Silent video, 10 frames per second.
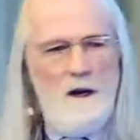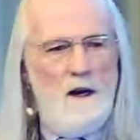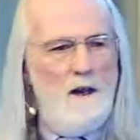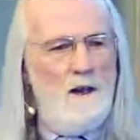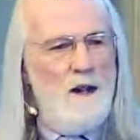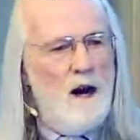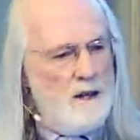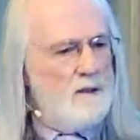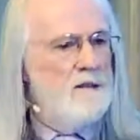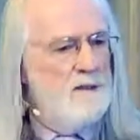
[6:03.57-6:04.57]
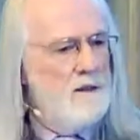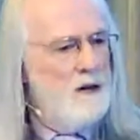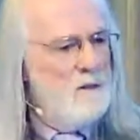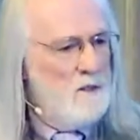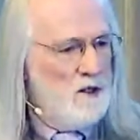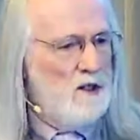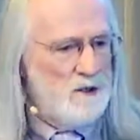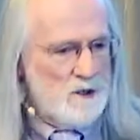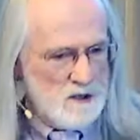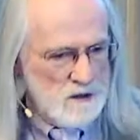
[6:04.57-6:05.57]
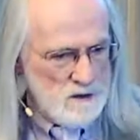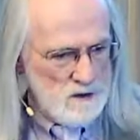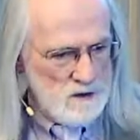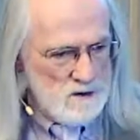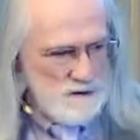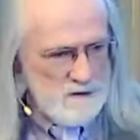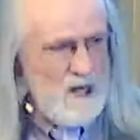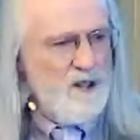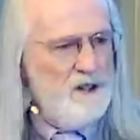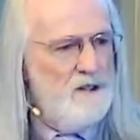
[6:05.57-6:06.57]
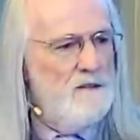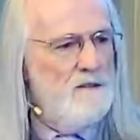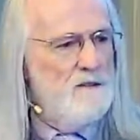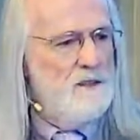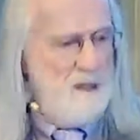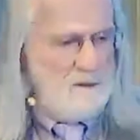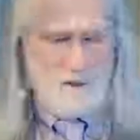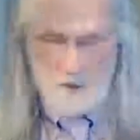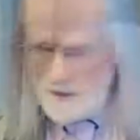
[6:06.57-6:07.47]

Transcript: not 1 million servers, not 10 million